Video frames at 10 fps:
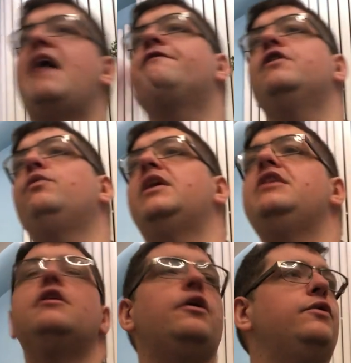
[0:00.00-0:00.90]

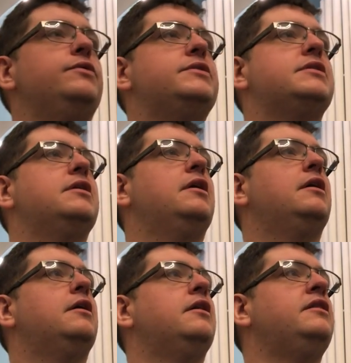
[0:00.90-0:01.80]
everyone knows
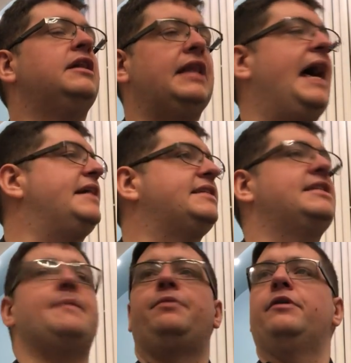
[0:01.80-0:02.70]
The Last
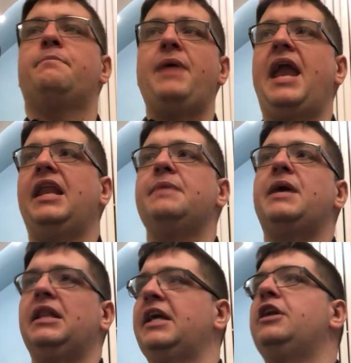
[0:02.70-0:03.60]
Supper, the painting
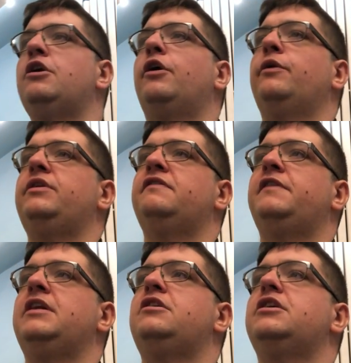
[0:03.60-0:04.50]
by Leonardo da
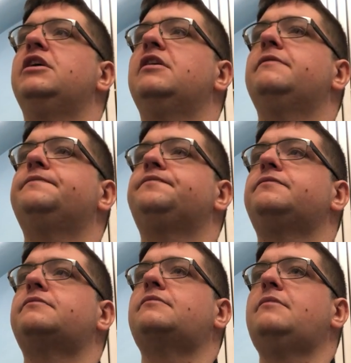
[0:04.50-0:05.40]
Vinci.
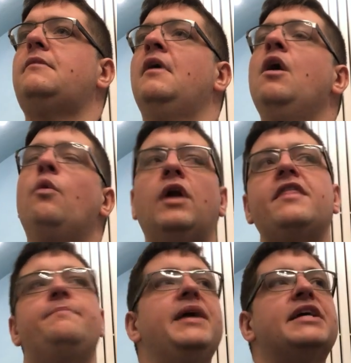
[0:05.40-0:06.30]
One
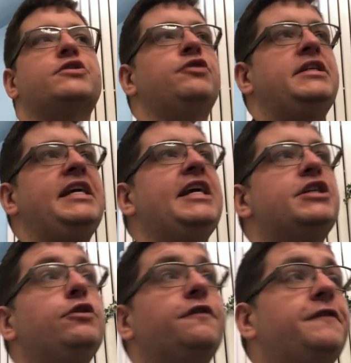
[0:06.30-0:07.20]
of the biggest
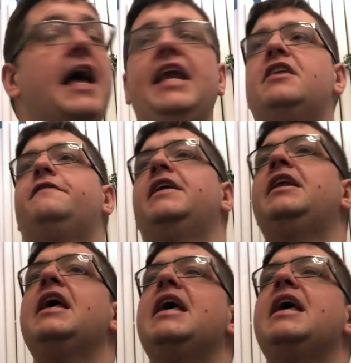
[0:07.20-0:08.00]
critiques you'll find of it